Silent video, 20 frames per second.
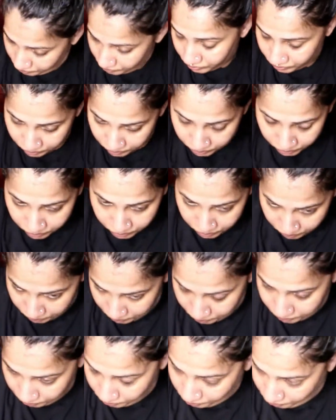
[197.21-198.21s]
And the
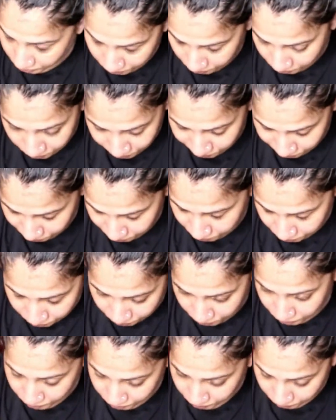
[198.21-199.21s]
best part is you
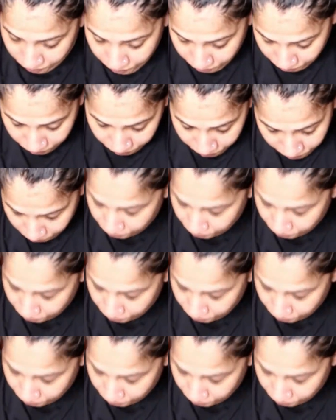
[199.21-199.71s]
can keep